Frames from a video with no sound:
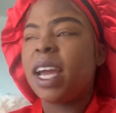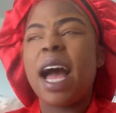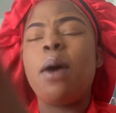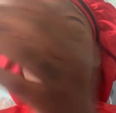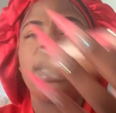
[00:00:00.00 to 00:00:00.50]

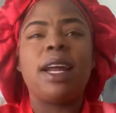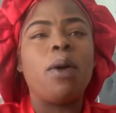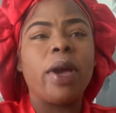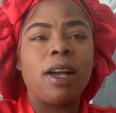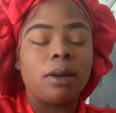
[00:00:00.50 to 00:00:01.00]
Hour later, I
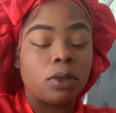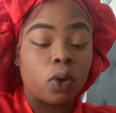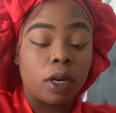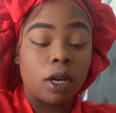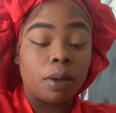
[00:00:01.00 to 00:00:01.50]
wake up
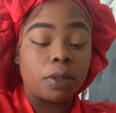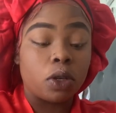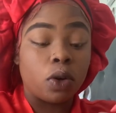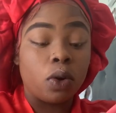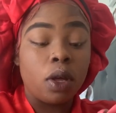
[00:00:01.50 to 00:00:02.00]
throwing up.
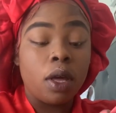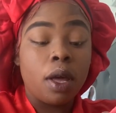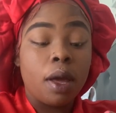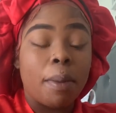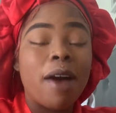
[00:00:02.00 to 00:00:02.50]
So
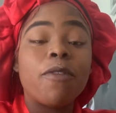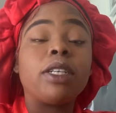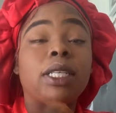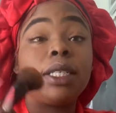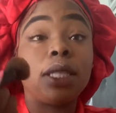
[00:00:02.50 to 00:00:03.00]
my
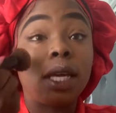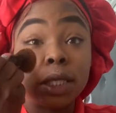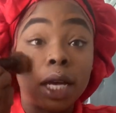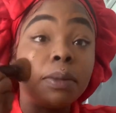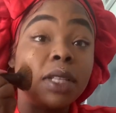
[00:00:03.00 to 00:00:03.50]
first instinct is
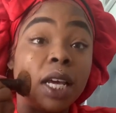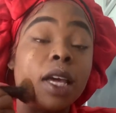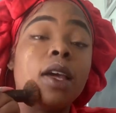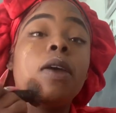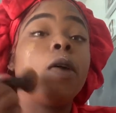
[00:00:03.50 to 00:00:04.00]
I'm
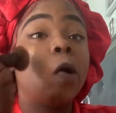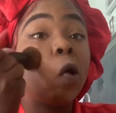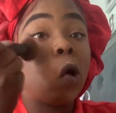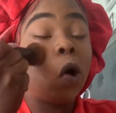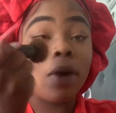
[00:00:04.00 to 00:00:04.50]
thinking,
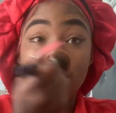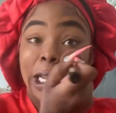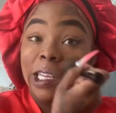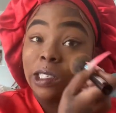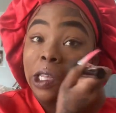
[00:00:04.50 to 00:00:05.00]
okay,
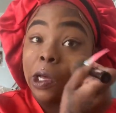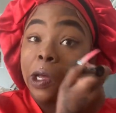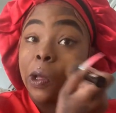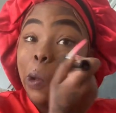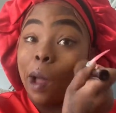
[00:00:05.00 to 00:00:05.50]
this
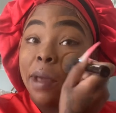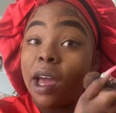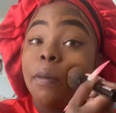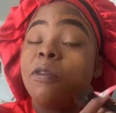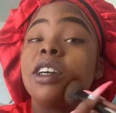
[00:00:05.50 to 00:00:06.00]
nigga,
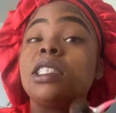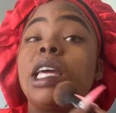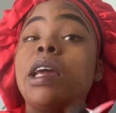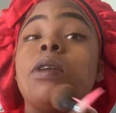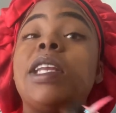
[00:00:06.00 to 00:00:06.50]
I'm
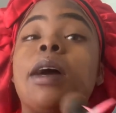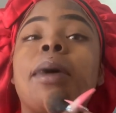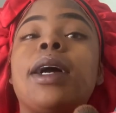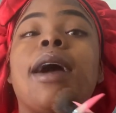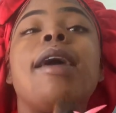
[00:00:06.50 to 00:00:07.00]
thinking, oh, damn, I
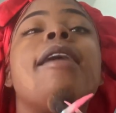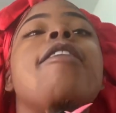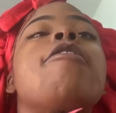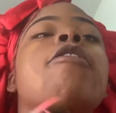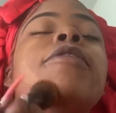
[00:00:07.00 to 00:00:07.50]
done got a
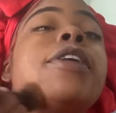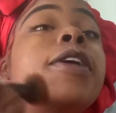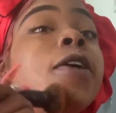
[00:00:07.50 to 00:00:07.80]
hangover,